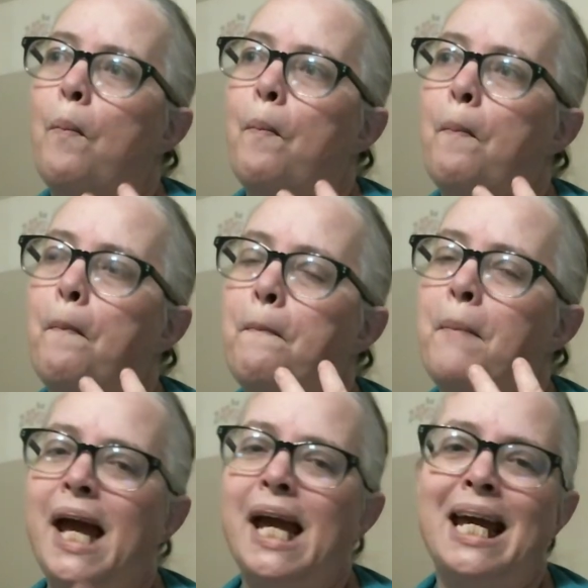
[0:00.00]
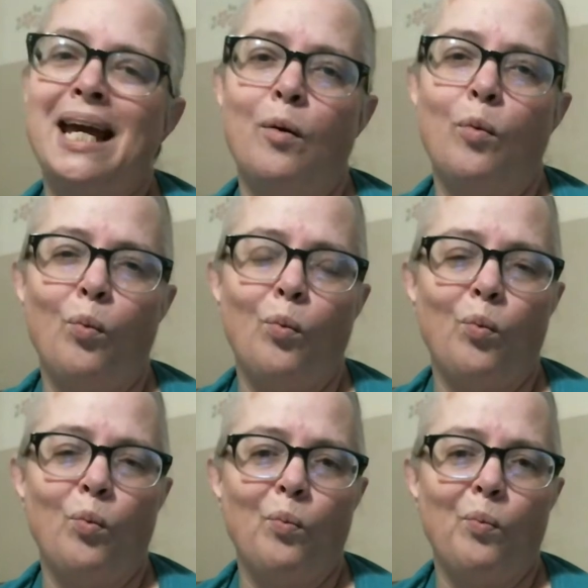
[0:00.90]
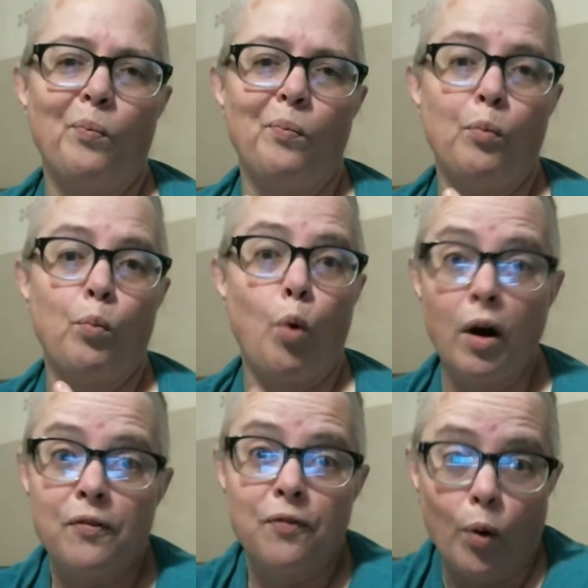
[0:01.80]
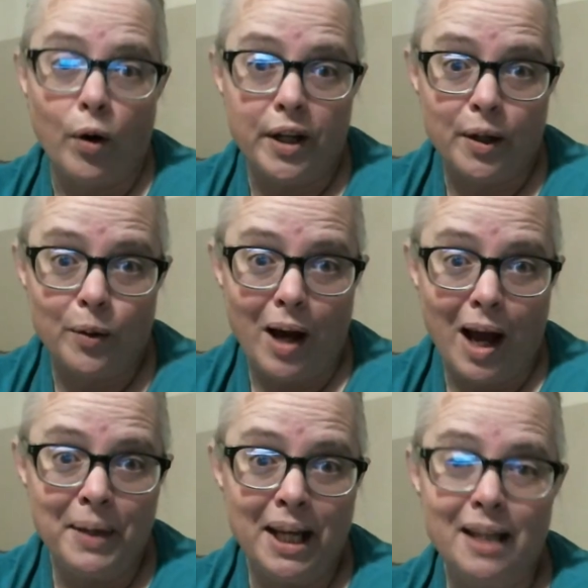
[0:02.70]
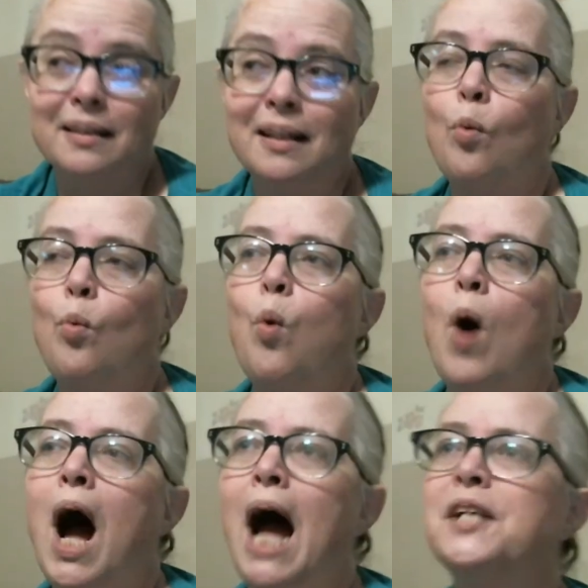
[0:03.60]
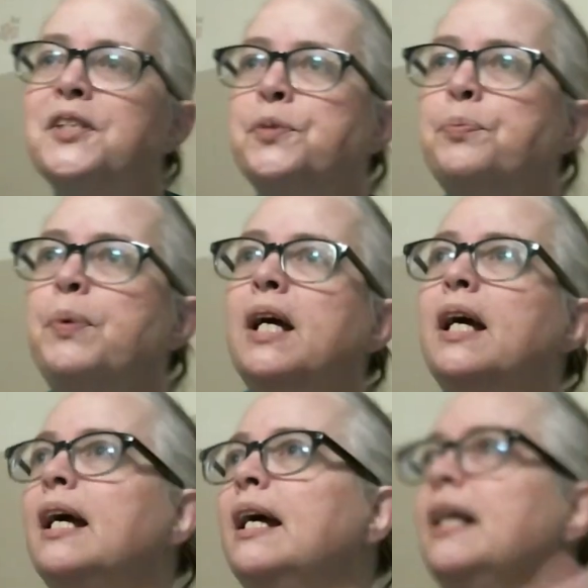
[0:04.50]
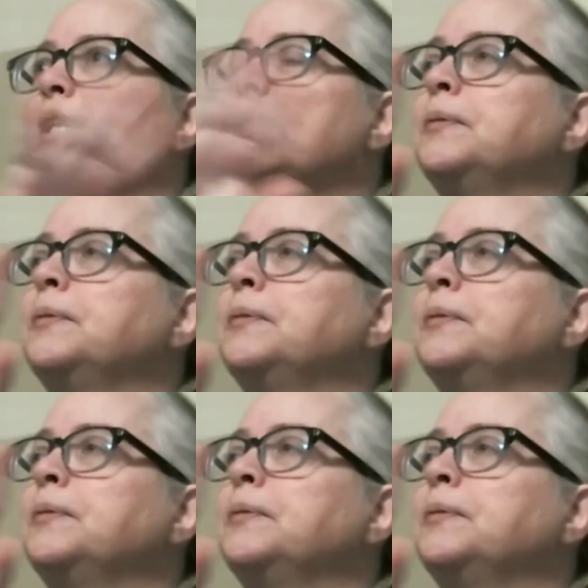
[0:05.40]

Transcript: Make it work for you. I mean, why spend